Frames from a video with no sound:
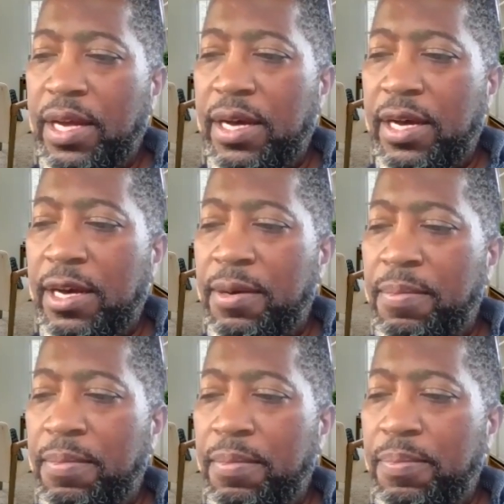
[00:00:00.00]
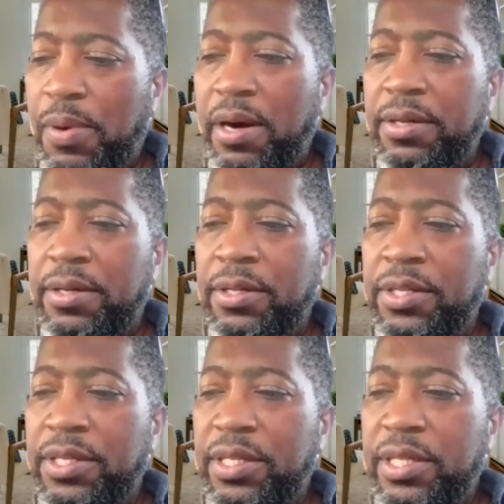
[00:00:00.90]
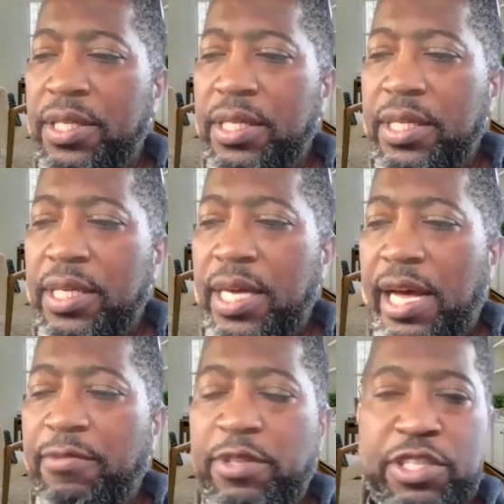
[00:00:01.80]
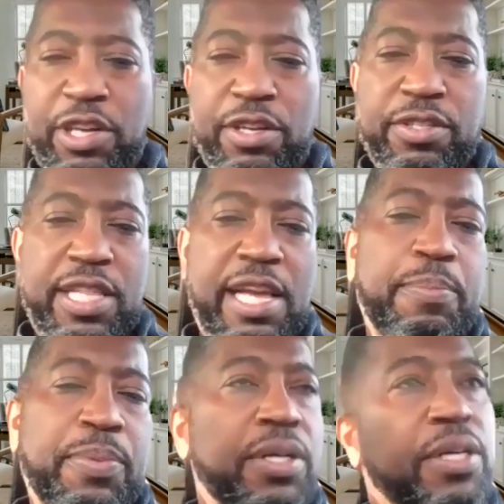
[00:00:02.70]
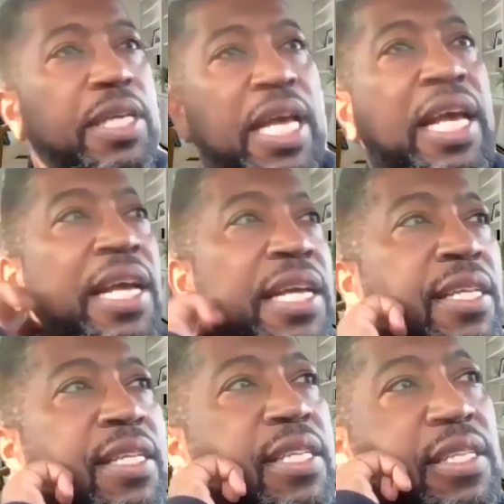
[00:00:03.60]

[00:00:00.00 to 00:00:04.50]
uh, partners, I returned to that book and